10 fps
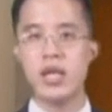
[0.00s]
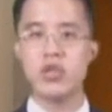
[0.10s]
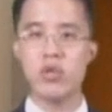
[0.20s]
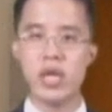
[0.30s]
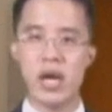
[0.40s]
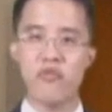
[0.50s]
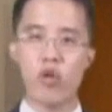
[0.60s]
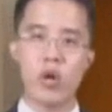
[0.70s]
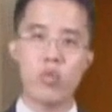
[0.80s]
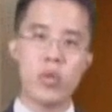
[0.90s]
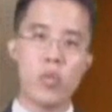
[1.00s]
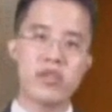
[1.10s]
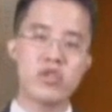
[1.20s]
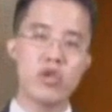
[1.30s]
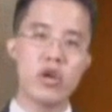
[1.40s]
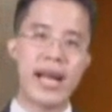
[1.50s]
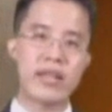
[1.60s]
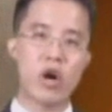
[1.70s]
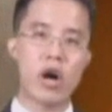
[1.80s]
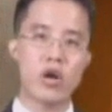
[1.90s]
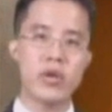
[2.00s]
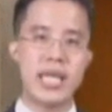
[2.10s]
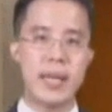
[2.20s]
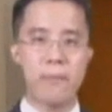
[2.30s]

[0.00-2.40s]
So therefore, we want to look at the ROE,